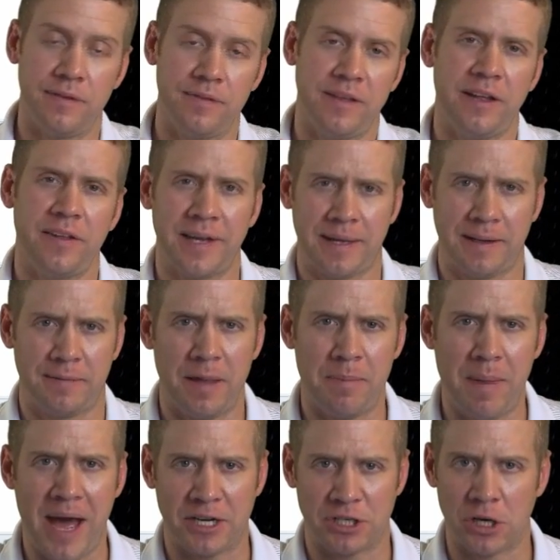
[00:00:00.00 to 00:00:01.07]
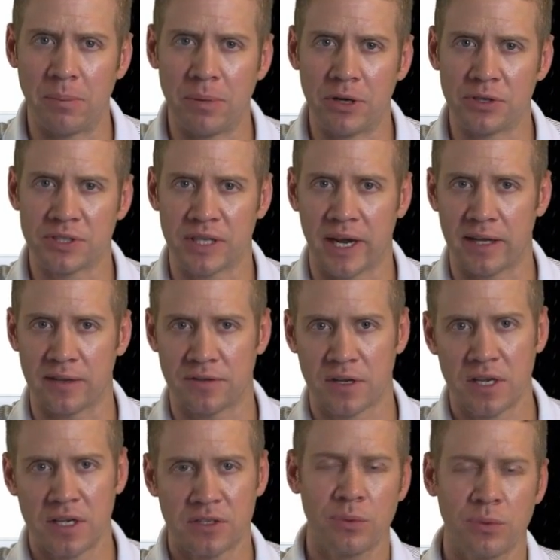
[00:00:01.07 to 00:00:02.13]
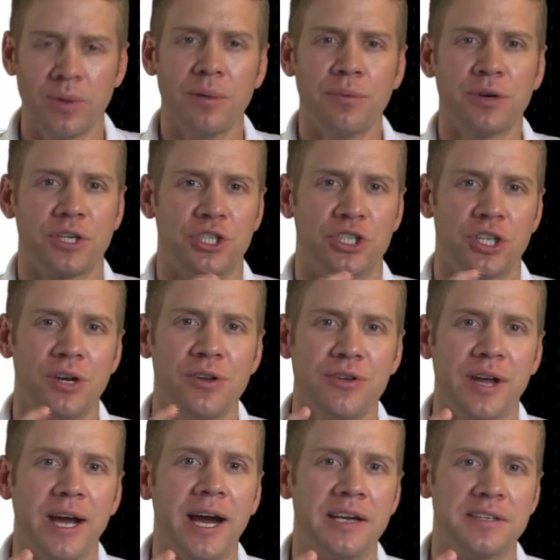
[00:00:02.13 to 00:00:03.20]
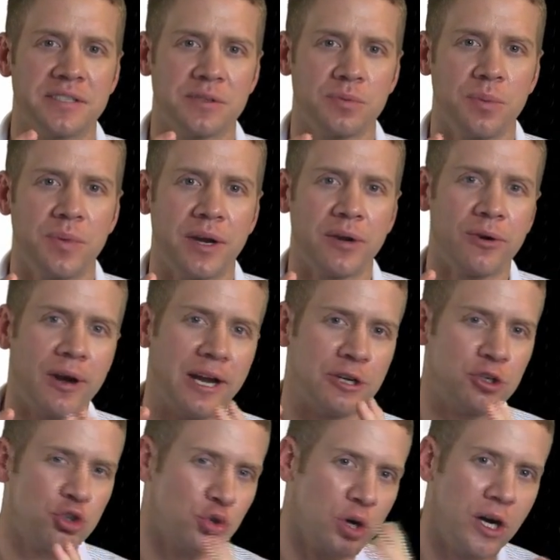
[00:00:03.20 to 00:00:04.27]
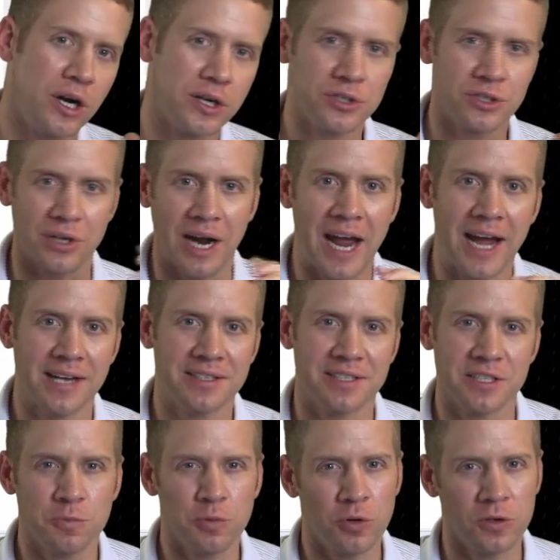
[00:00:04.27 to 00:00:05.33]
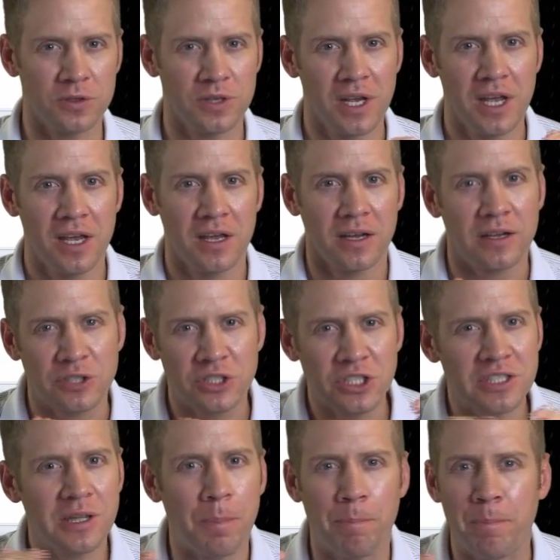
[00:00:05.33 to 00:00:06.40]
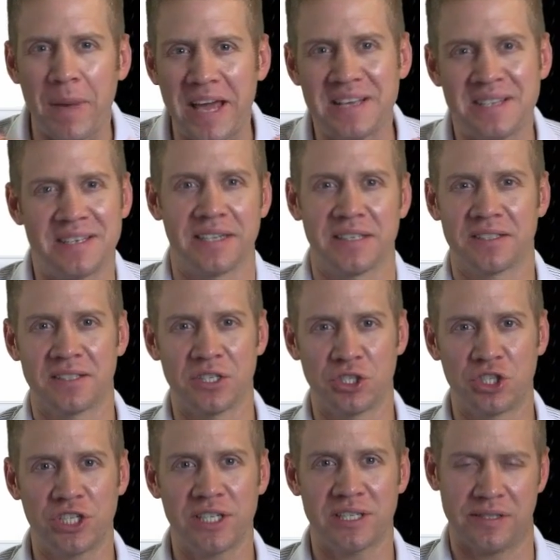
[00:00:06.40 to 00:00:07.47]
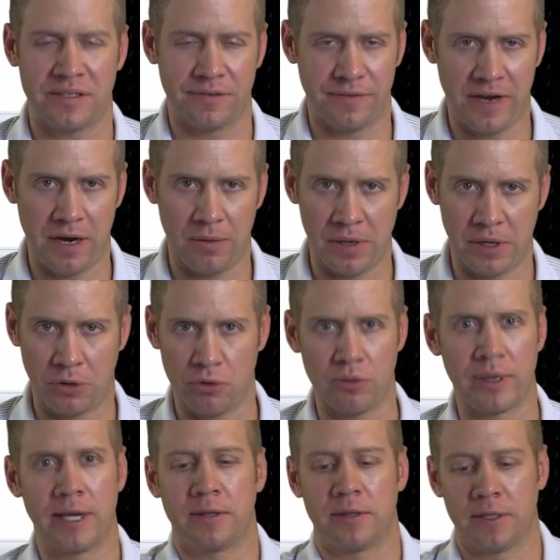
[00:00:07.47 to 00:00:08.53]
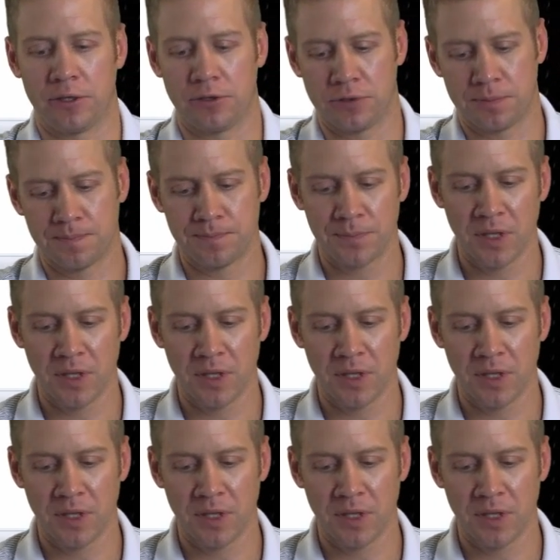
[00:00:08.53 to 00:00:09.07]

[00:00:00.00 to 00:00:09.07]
Now they match on both sides. So what I want to show you guys is when we create trunks or access ports, just the basics, the gists of how we create those.